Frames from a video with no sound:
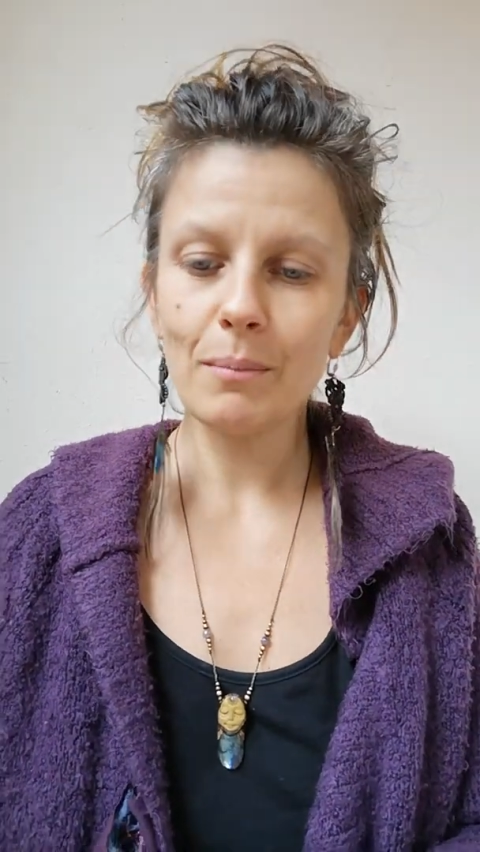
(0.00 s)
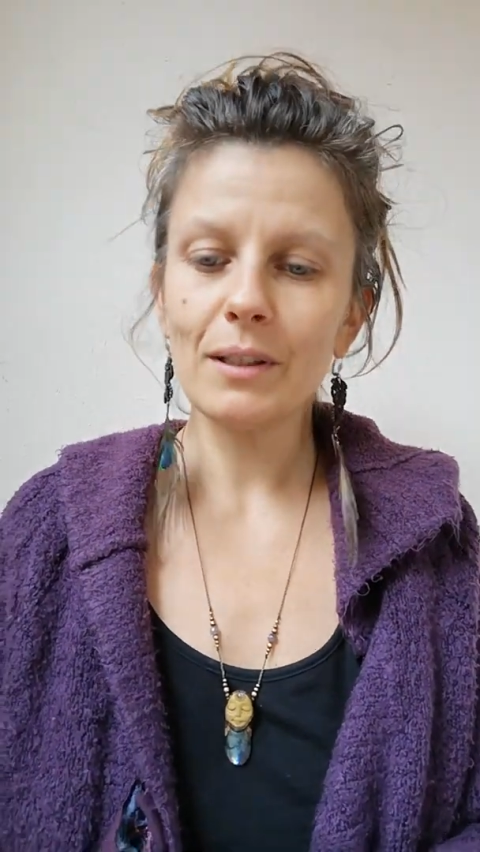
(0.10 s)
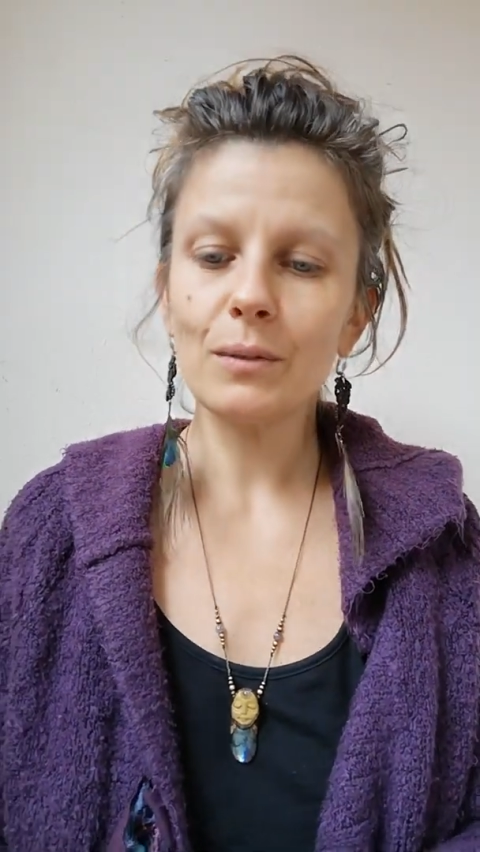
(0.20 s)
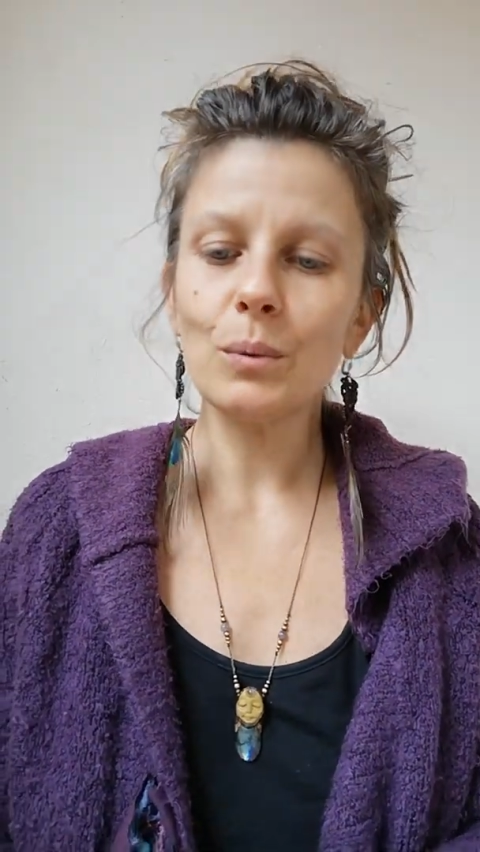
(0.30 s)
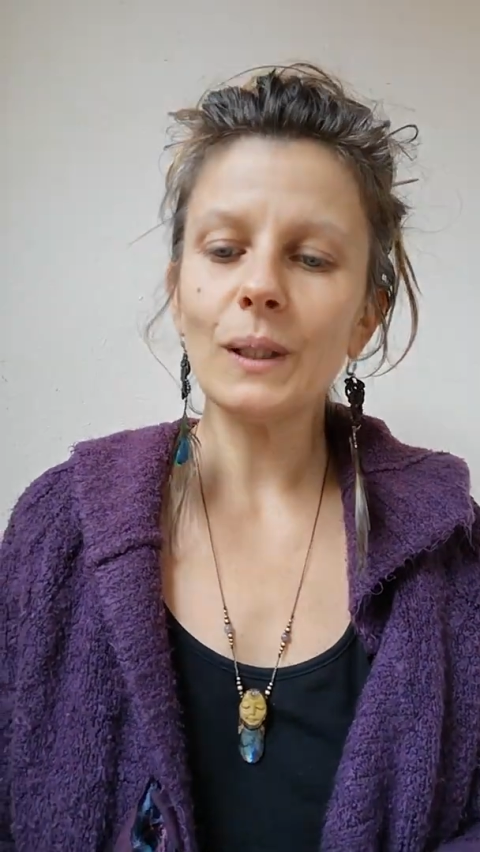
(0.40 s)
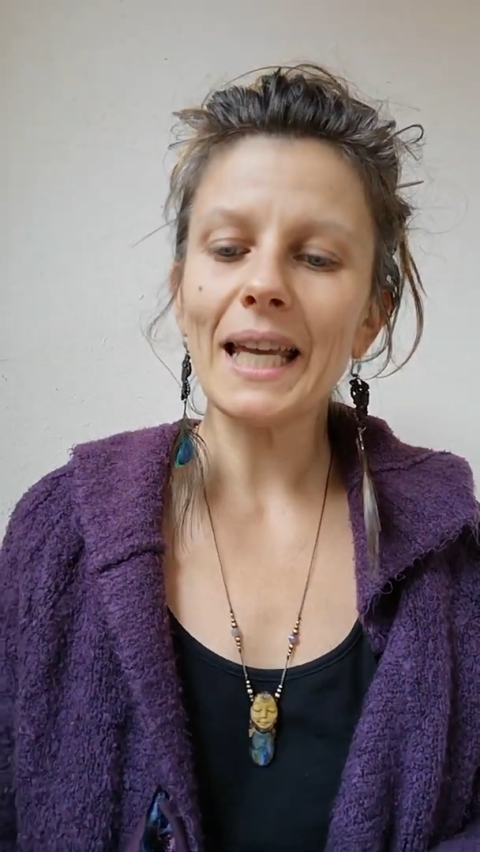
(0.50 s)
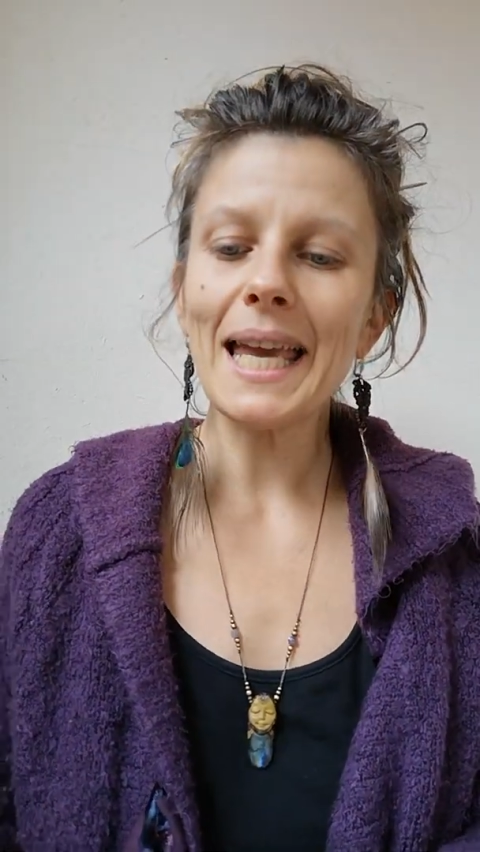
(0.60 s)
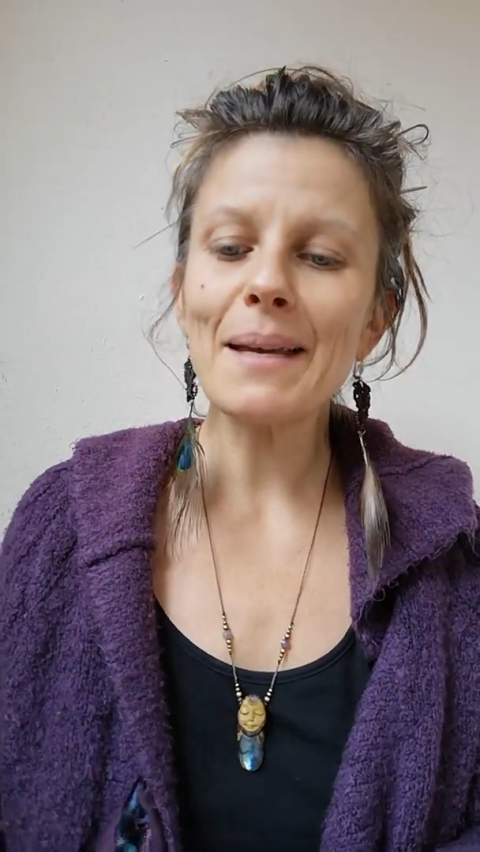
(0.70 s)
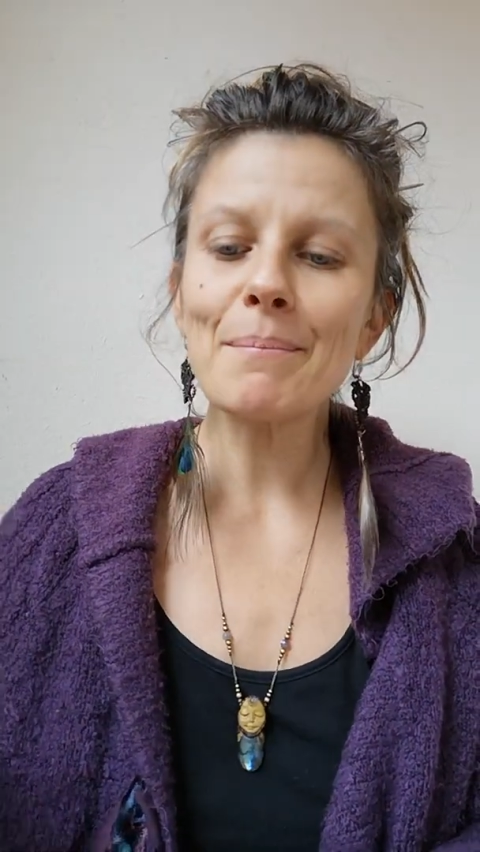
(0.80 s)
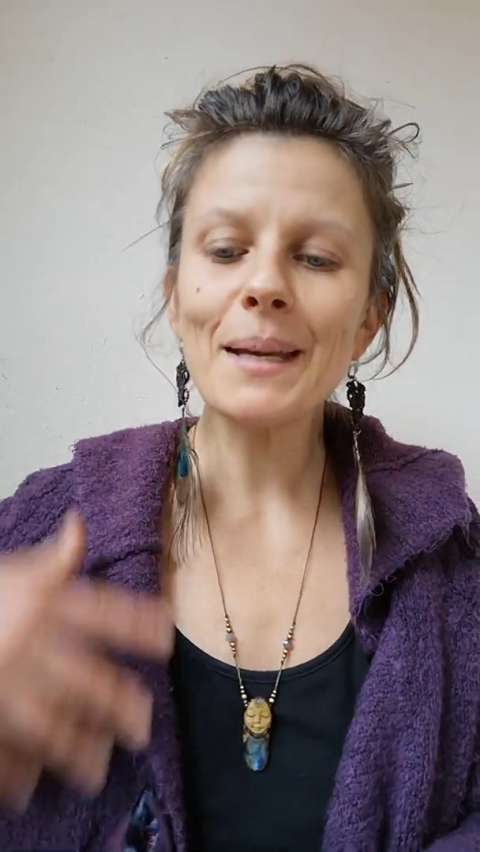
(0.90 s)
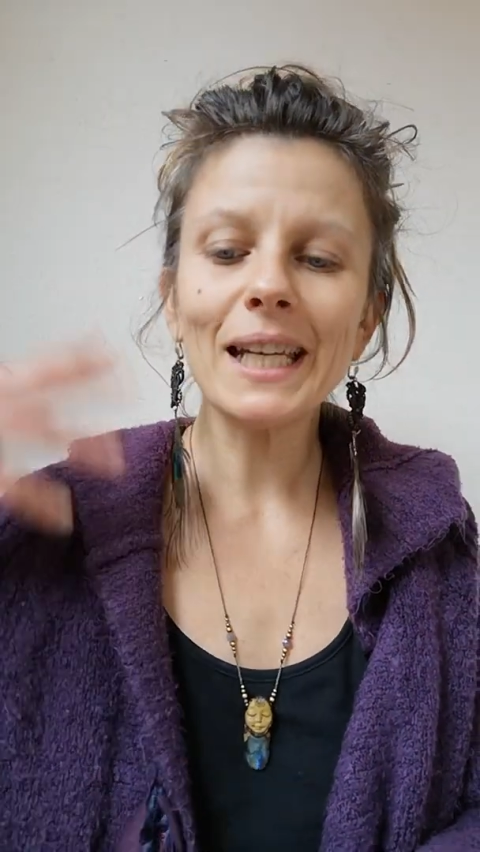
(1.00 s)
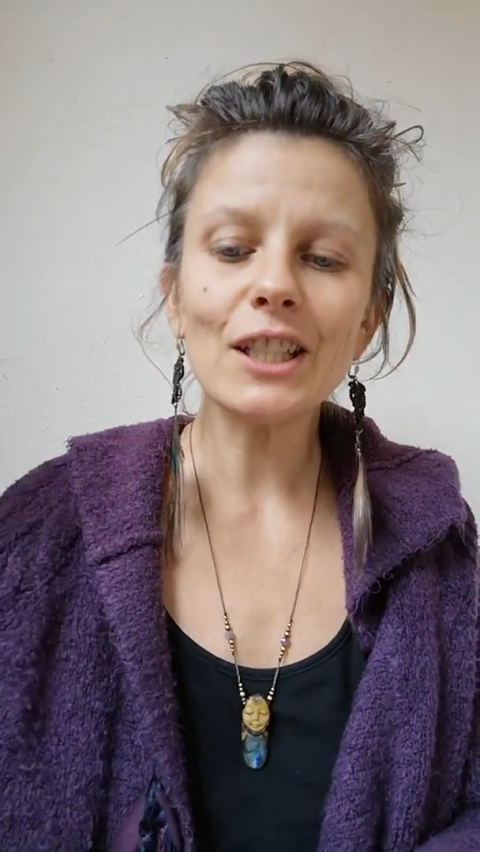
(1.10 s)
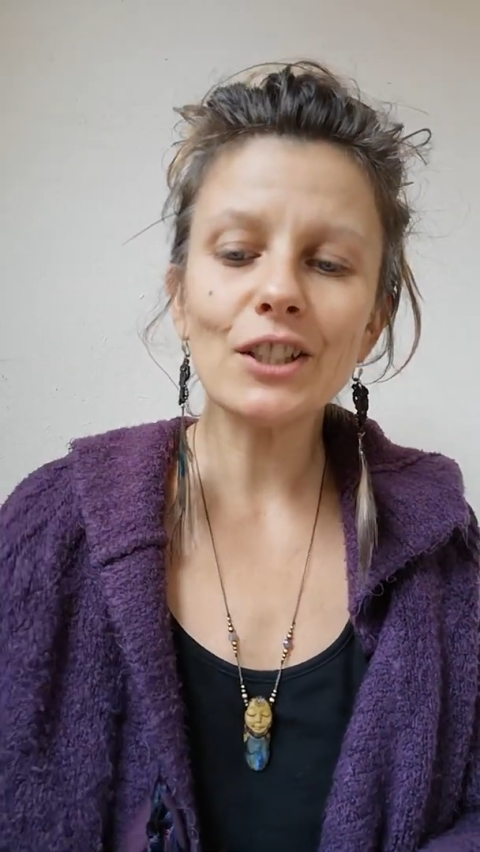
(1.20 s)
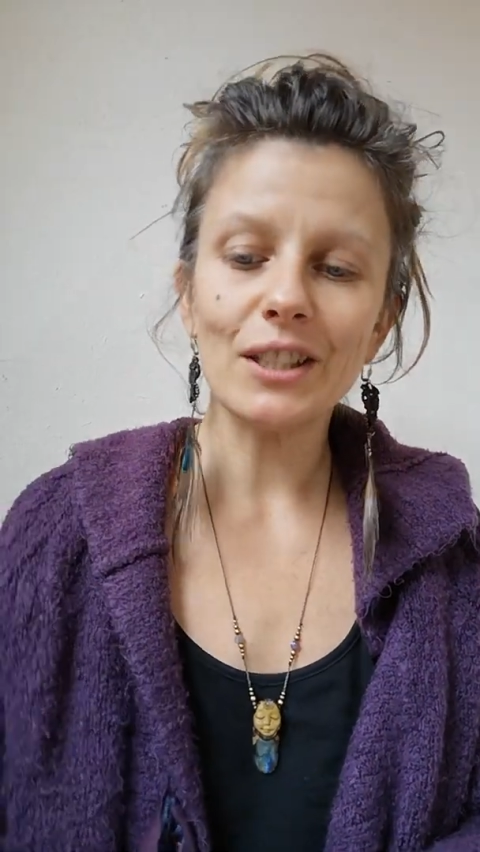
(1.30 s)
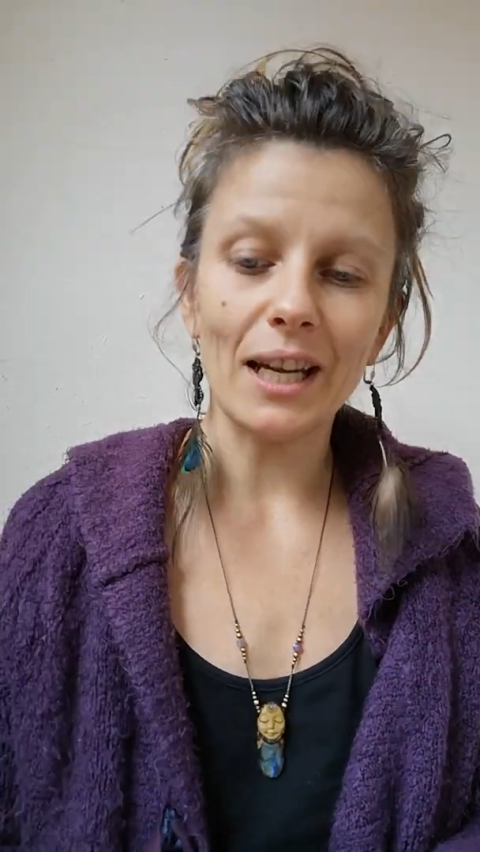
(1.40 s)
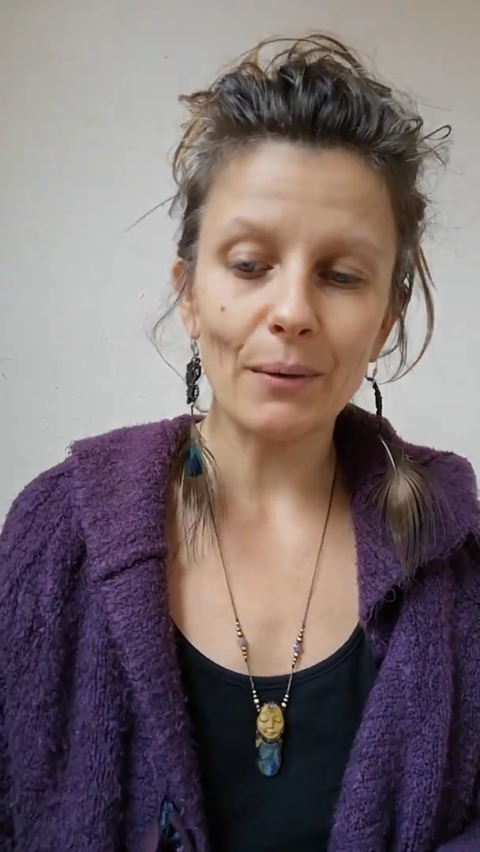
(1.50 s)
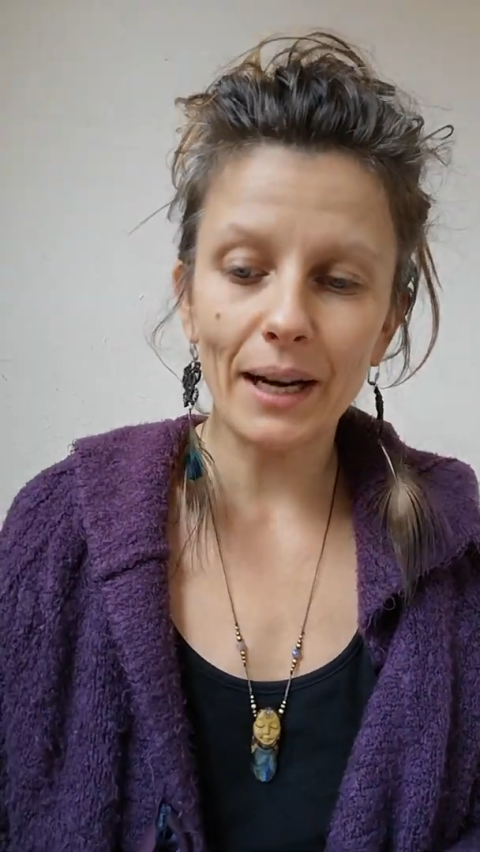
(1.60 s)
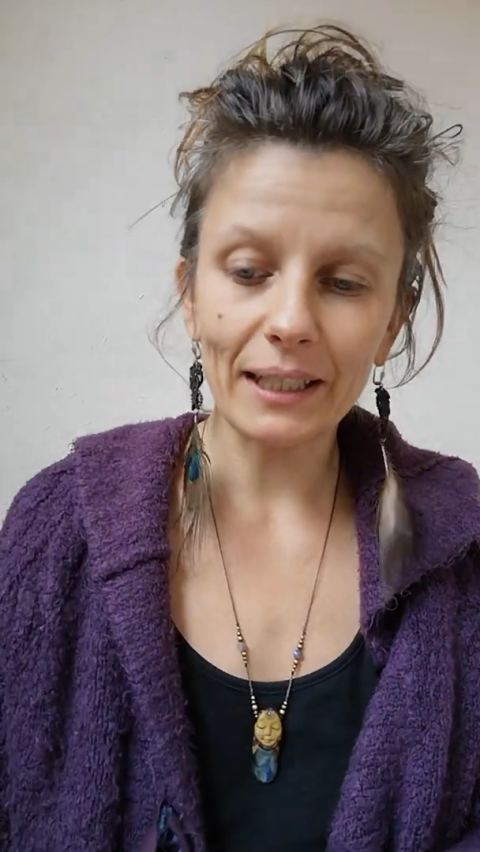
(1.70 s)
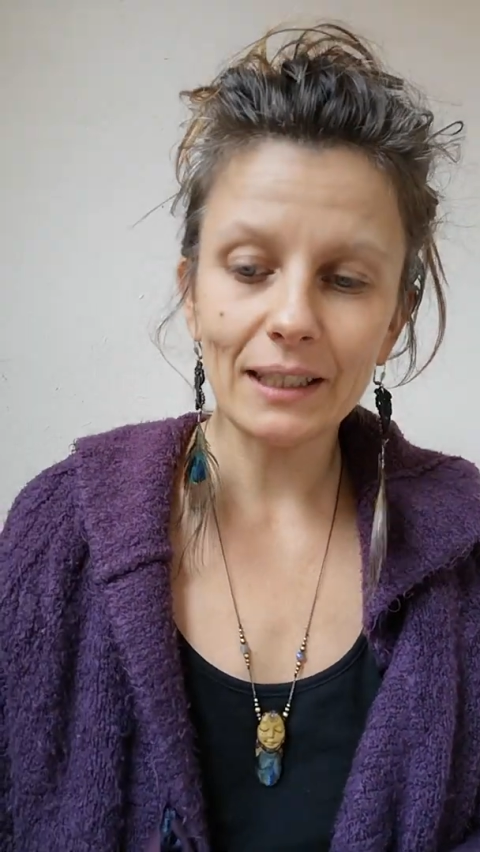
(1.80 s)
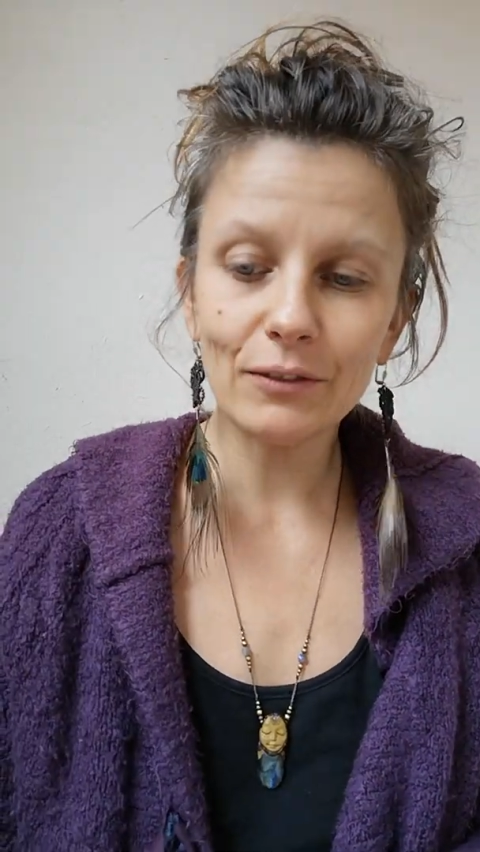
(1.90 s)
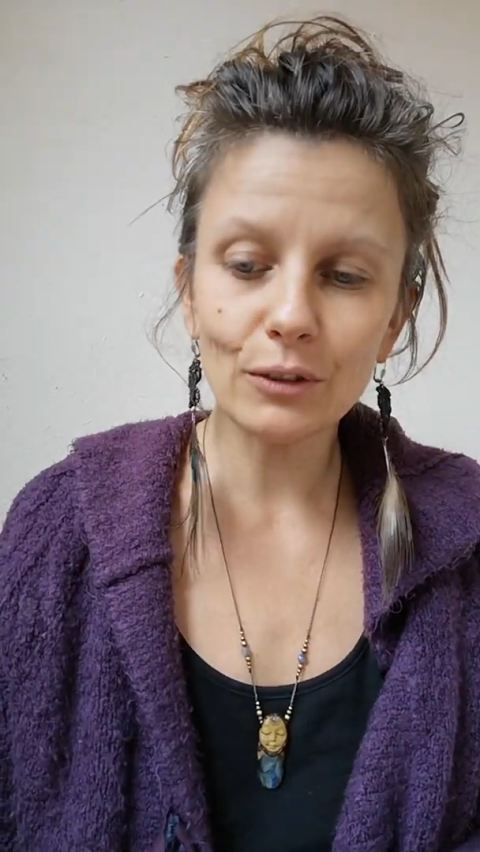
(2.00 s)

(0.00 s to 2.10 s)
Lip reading: but will emerge directly